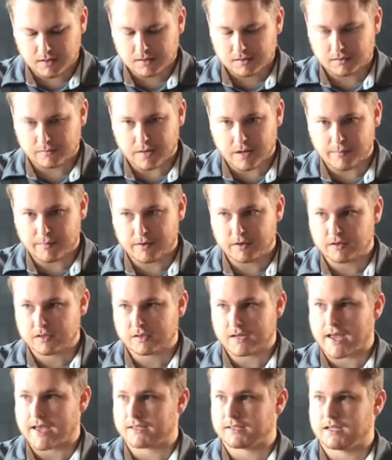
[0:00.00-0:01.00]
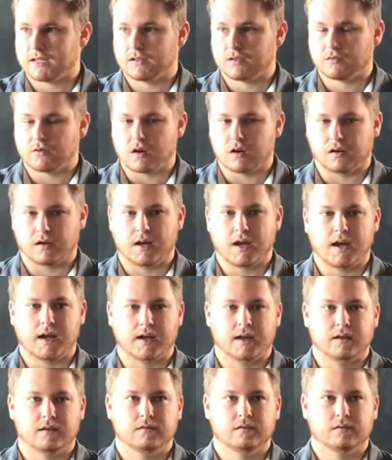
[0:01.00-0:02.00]
So maybe you're just asking the wrong
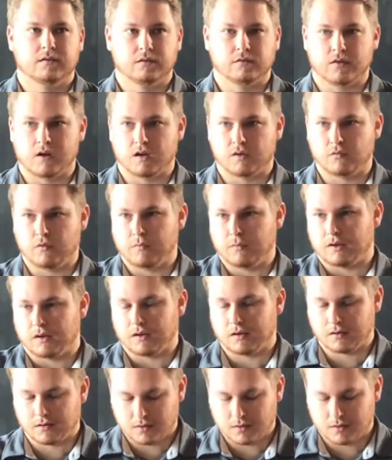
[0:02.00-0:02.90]
guy, the wrong woman.